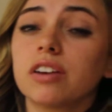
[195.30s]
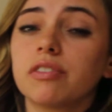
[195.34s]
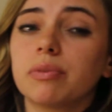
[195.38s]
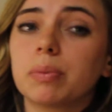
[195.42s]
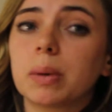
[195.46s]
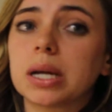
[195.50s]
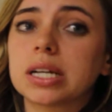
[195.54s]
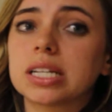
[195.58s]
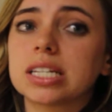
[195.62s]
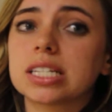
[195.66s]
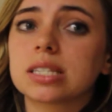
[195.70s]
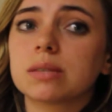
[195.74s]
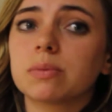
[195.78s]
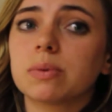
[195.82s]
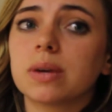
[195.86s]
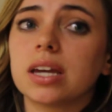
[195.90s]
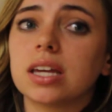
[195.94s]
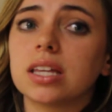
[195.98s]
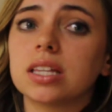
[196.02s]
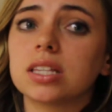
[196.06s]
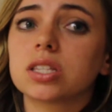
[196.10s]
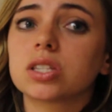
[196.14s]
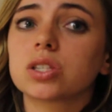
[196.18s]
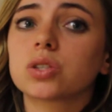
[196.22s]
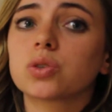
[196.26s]
of
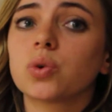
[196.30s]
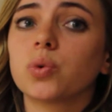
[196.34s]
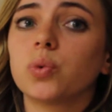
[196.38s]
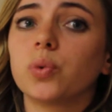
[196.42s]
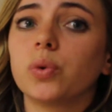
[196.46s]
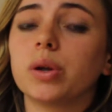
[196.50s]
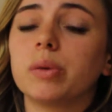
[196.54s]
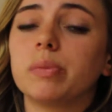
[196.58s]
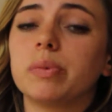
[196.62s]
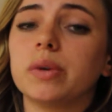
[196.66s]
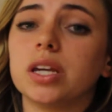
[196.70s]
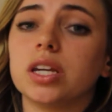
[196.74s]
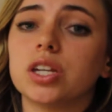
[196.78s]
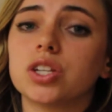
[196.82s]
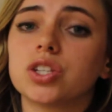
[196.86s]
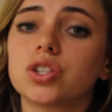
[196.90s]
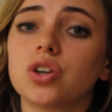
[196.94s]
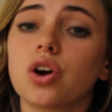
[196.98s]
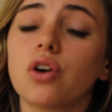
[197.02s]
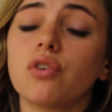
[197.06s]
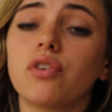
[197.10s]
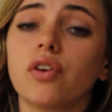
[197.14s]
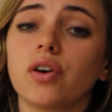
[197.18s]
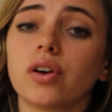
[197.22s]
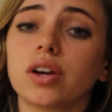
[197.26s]
participants would be
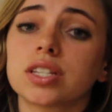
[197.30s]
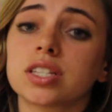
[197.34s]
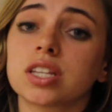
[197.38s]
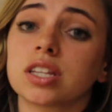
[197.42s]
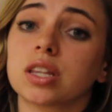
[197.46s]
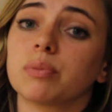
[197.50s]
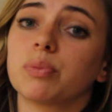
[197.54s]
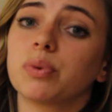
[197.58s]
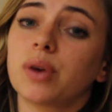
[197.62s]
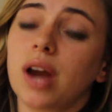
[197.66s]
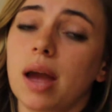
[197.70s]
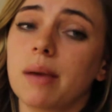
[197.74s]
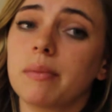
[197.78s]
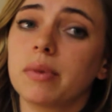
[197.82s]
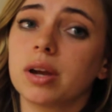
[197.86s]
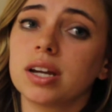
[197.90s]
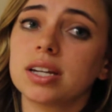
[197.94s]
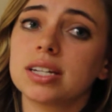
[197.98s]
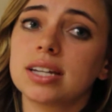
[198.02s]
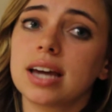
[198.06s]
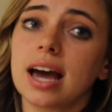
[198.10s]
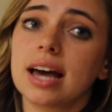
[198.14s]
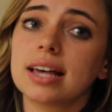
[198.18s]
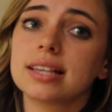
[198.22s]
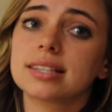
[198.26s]
so focused on the primary
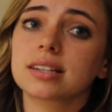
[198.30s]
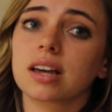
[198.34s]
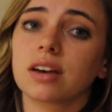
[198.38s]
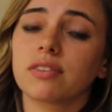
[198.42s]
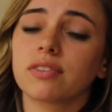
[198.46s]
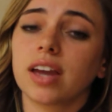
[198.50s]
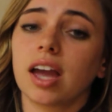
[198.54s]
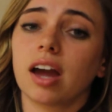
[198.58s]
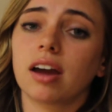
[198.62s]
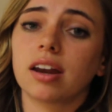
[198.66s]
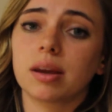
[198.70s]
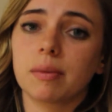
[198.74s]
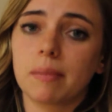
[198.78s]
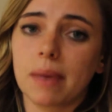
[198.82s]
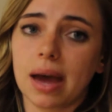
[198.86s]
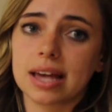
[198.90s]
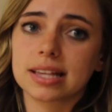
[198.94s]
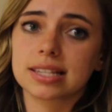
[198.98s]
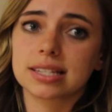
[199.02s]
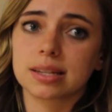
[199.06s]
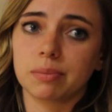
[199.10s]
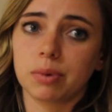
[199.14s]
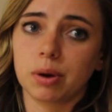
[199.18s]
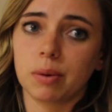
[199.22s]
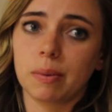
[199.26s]
task of counting
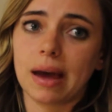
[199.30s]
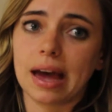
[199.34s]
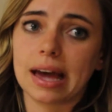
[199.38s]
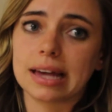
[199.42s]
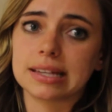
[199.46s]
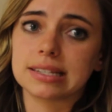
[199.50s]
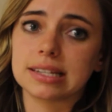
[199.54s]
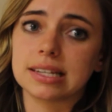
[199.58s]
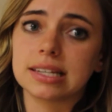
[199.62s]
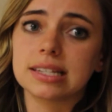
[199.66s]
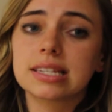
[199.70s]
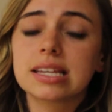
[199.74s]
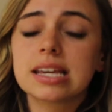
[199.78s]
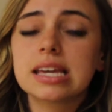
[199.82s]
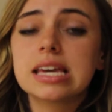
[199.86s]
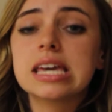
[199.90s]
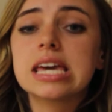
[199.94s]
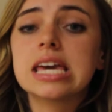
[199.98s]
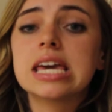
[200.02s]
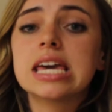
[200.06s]
basketball passes